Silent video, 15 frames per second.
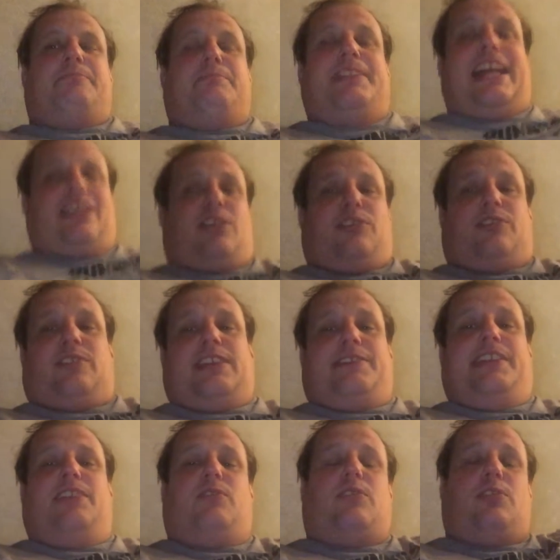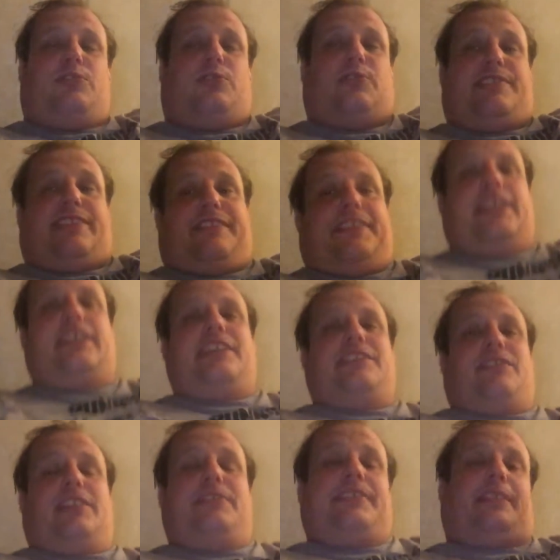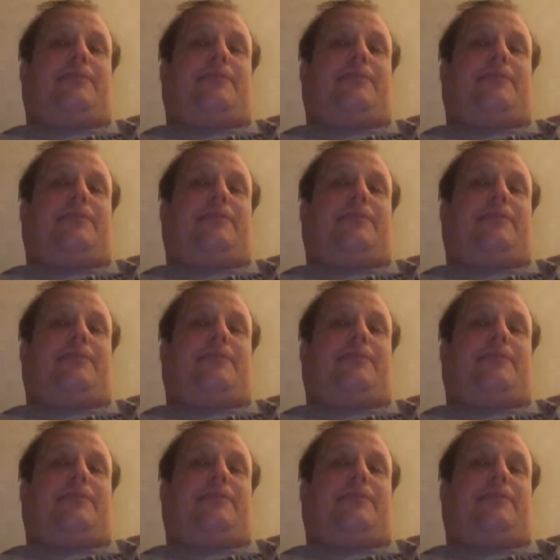But that goes away when you go towards something. It's only when